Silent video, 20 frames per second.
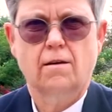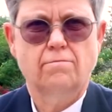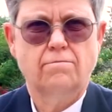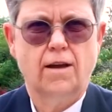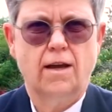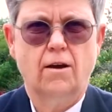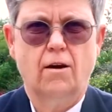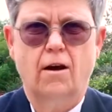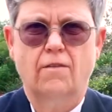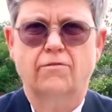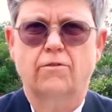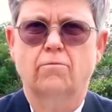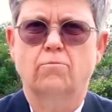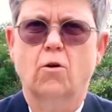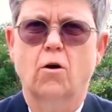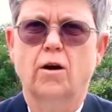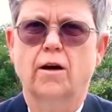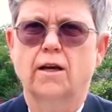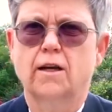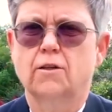Pay off the
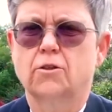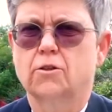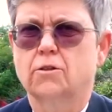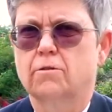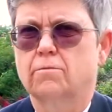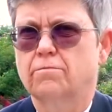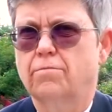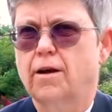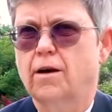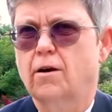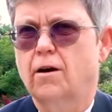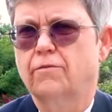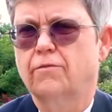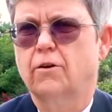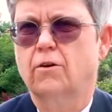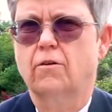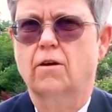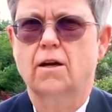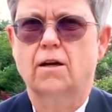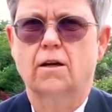mortgage, pay off the
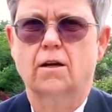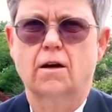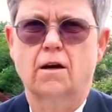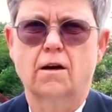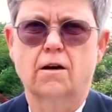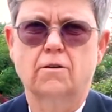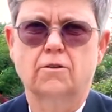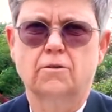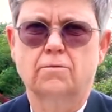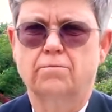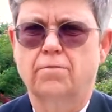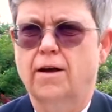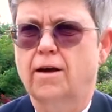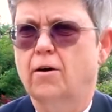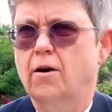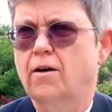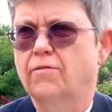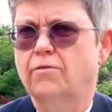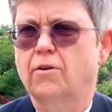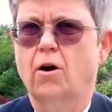credit cards, pay
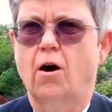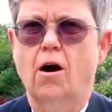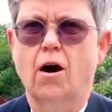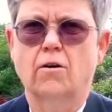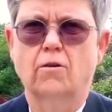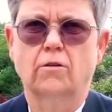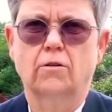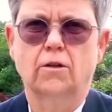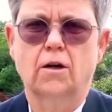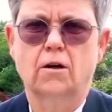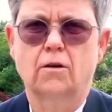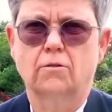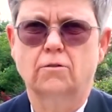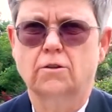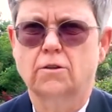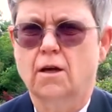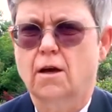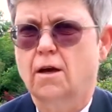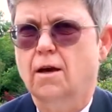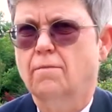off the auto
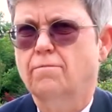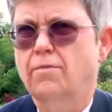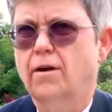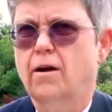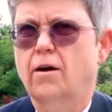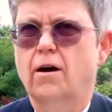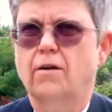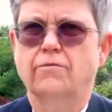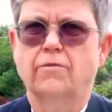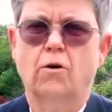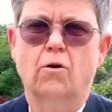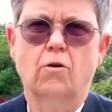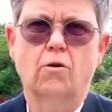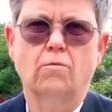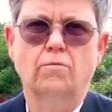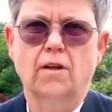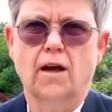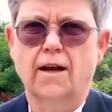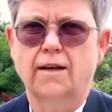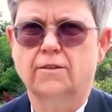loans, pay off the
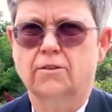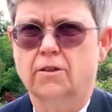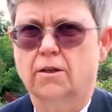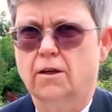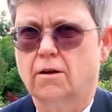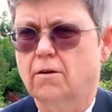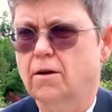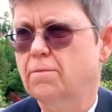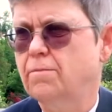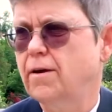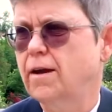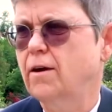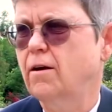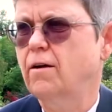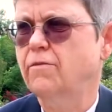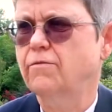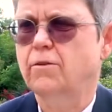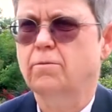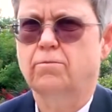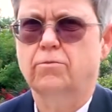home line security, pay
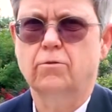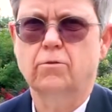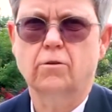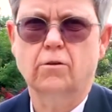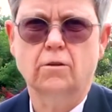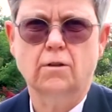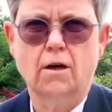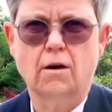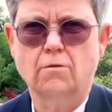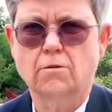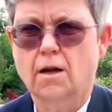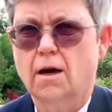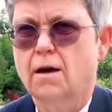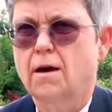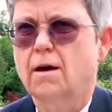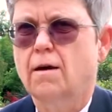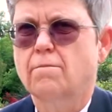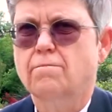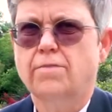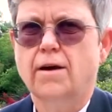off the pool loan,
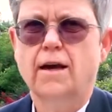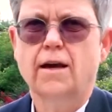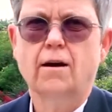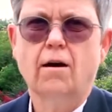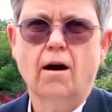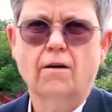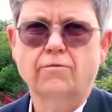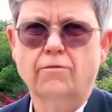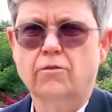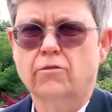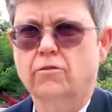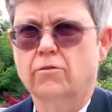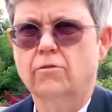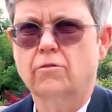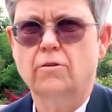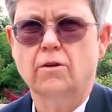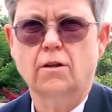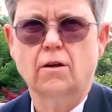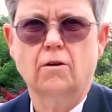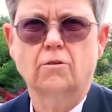pay off the
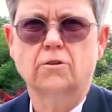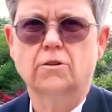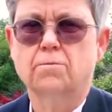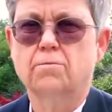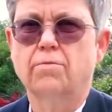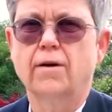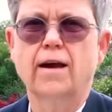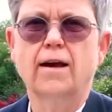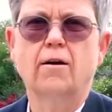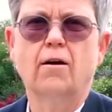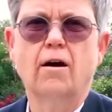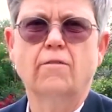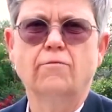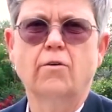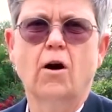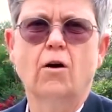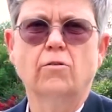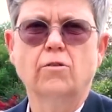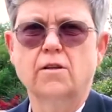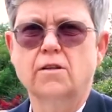student loans, pay off
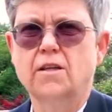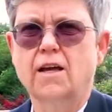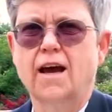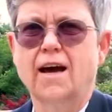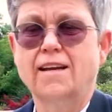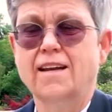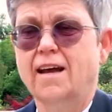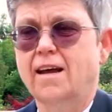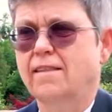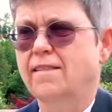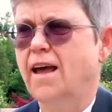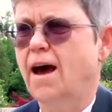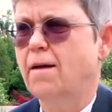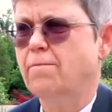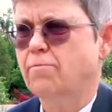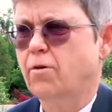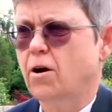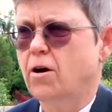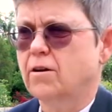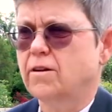all the debt, and
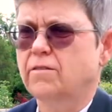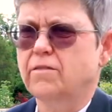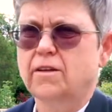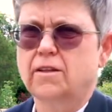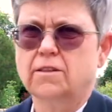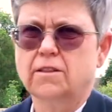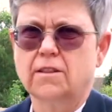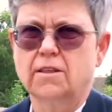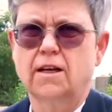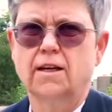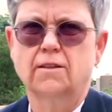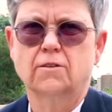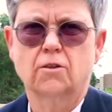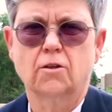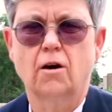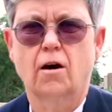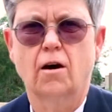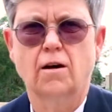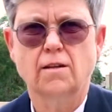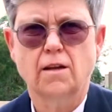that part of the estate's
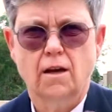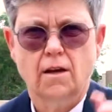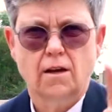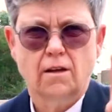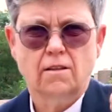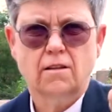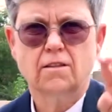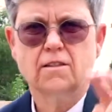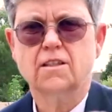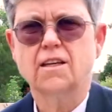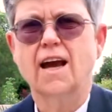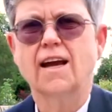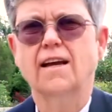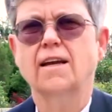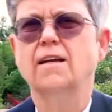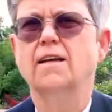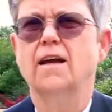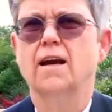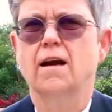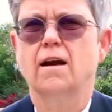gone. The
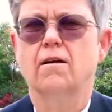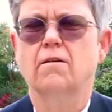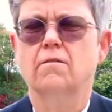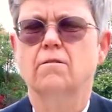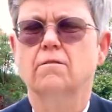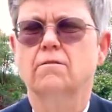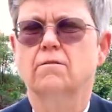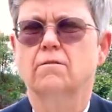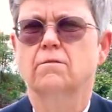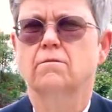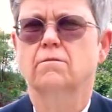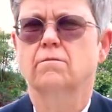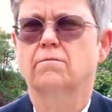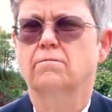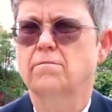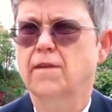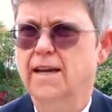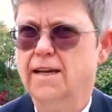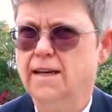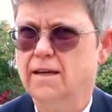second heir,
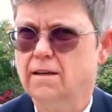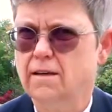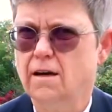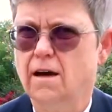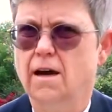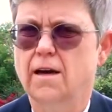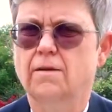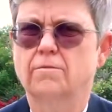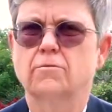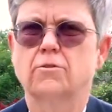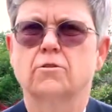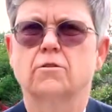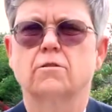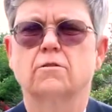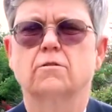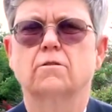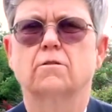many times,